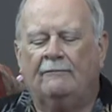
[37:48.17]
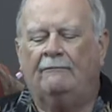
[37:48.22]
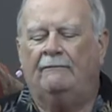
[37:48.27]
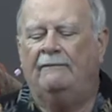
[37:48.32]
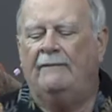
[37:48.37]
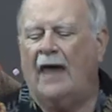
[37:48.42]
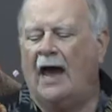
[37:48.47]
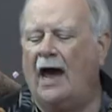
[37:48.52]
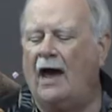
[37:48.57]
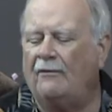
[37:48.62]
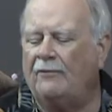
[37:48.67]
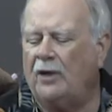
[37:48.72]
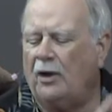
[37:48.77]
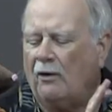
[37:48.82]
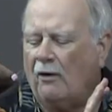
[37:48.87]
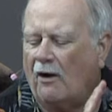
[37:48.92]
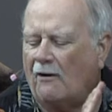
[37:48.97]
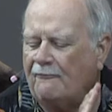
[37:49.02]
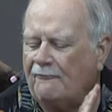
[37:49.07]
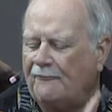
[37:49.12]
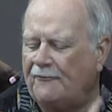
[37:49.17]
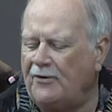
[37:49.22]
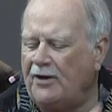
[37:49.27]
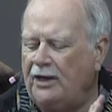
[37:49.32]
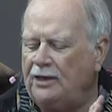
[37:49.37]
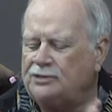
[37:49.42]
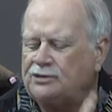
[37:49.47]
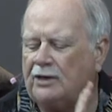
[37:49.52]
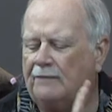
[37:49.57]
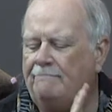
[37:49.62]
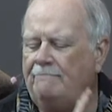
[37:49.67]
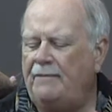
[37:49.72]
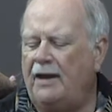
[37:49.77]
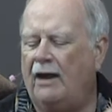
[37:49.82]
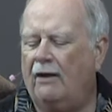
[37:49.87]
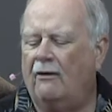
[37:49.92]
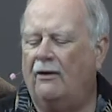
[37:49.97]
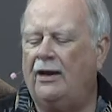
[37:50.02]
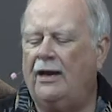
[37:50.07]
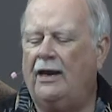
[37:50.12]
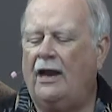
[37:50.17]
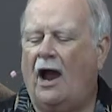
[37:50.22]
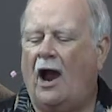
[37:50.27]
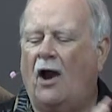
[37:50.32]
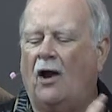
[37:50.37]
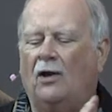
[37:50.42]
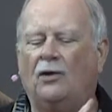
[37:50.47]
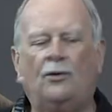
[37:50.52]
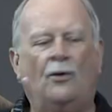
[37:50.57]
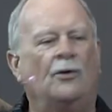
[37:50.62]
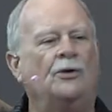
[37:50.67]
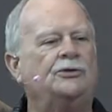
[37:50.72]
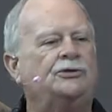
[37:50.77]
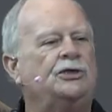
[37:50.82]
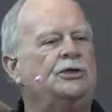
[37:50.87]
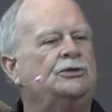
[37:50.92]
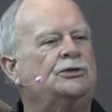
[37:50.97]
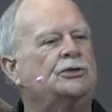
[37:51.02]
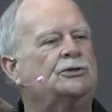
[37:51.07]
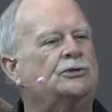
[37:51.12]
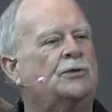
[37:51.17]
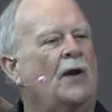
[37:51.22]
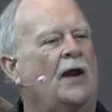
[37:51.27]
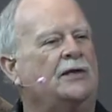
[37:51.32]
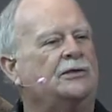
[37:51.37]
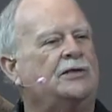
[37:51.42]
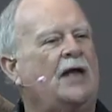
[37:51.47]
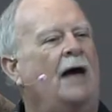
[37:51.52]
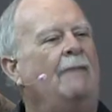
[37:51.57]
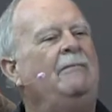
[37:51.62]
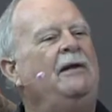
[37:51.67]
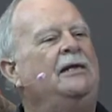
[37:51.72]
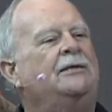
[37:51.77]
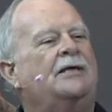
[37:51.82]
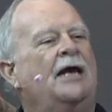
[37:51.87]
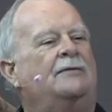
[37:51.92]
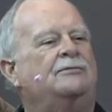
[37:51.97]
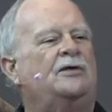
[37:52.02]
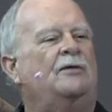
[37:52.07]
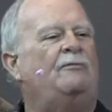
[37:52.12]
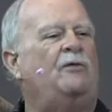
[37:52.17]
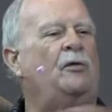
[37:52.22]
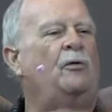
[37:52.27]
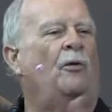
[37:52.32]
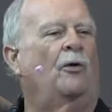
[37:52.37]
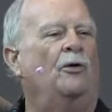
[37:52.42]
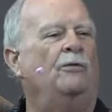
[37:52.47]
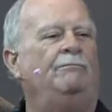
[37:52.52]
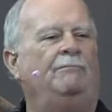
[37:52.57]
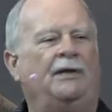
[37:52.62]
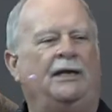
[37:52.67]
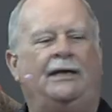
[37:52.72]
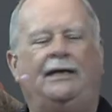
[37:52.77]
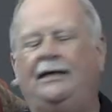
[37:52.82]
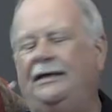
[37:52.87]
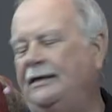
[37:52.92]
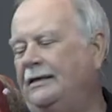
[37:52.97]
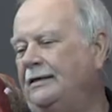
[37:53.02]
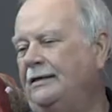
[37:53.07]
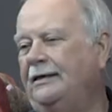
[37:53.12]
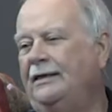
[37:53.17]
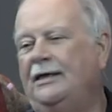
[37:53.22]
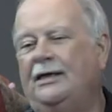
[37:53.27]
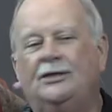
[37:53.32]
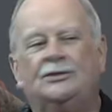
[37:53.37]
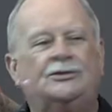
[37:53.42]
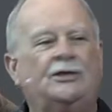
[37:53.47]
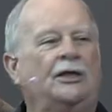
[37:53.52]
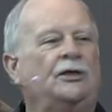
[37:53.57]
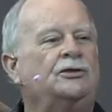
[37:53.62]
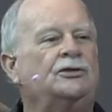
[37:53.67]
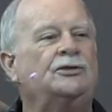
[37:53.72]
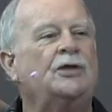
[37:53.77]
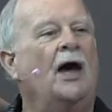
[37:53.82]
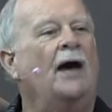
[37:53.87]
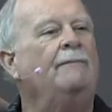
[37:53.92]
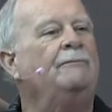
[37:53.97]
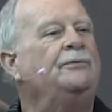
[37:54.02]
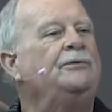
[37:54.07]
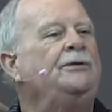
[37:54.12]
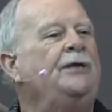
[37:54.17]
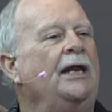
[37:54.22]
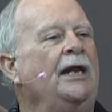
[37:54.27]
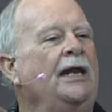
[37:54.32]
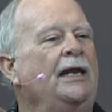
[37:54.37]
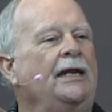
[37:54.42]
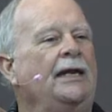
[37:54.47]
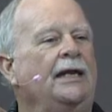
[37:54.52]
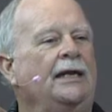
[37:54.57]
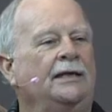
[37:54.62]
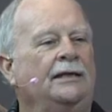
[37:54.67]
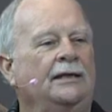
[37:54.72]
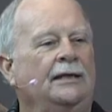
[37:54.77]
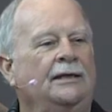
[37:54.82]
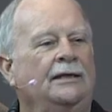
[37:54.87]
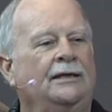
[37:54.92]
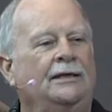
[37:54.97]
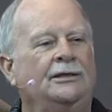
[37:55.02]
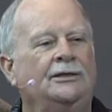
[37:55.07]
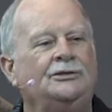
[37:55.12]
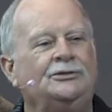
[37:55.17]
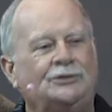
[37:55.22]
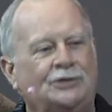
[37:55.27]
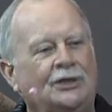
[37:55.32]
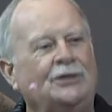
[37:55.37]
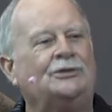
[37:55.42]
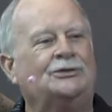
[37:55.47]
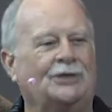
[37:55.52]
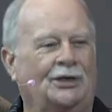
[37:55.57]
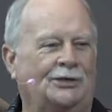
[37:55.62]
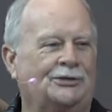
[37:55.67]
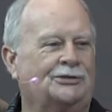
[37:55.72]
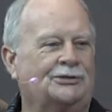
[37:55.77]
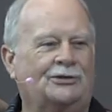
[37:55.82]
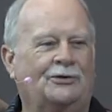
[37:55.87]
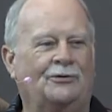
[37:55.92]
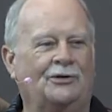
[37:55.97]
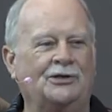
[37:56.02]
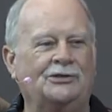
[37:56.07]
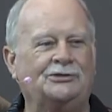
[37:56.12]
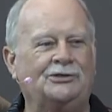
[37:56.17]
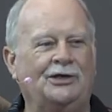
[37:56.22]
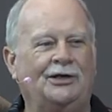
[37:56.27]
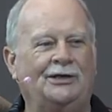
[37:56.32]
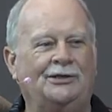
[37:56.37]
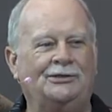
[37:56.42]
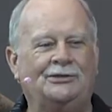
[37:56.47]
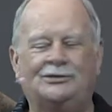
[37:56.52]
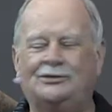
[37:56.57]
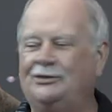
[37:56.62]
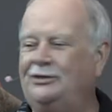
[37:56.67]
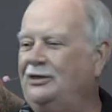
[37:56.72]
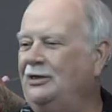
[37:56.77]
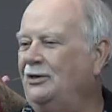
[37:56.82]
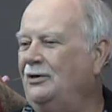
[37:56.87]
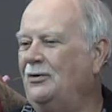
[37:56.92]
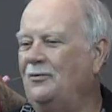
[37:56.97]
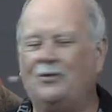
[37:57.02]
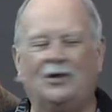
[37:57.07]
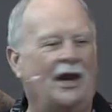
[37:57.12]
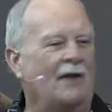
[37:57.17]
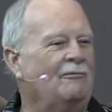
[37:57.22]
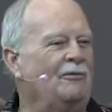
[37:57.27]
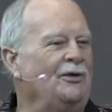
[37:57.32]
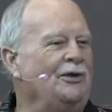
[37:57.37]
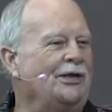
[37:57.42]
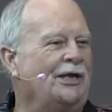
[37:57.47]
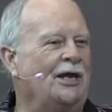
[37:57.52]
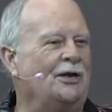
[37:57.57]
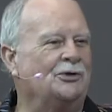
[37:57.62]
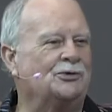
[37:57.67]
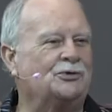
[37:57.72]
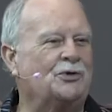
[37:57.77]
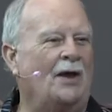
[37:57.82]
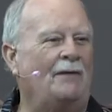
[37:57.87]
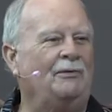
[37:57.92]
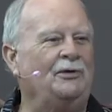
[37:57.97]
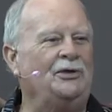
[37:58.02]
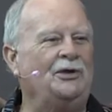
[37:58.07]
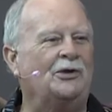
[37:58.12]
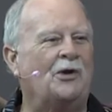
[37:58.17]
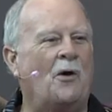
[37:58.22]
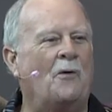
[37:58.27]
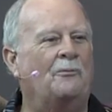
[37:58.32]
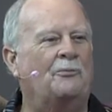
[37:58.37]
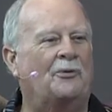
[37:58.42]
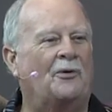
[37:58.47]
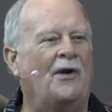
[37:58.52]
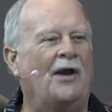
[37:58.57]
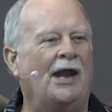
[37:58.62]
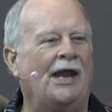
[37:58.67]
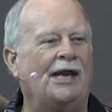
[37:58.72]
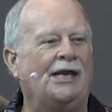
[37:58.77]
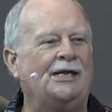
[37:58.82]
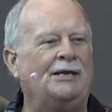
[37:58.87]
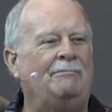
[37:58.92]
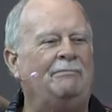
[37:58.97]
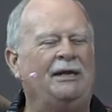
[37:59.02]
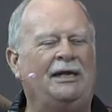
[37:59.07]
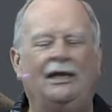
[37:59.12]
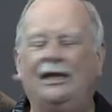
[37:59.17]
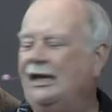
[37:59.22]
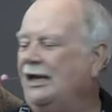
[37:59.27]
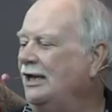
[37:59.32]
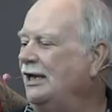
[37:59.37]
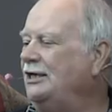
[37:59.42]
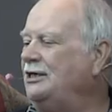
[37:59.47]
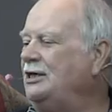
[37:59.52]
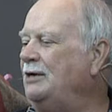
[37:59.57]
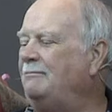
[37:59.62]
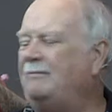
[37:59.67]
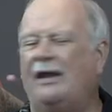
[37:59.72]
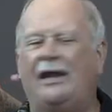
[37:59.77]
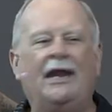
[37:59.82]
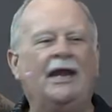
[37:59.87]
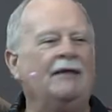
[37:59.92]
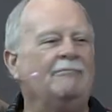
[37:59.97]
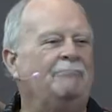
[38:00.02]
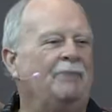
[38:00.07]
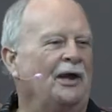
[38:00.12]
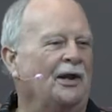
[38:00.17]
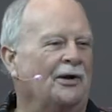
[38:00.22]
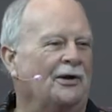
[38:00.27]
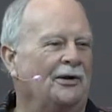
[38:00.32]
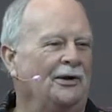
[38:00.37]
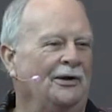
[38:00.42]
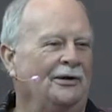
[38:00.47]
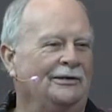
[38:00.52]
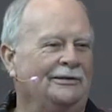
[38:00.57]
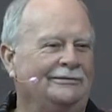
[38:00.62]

Now they are free to marry our Lord Jesus Christ. How many times have you heard me say, Stop dating Jesus, Christians? Whenever you get in trouble, you go pray and you, be, and you behave better.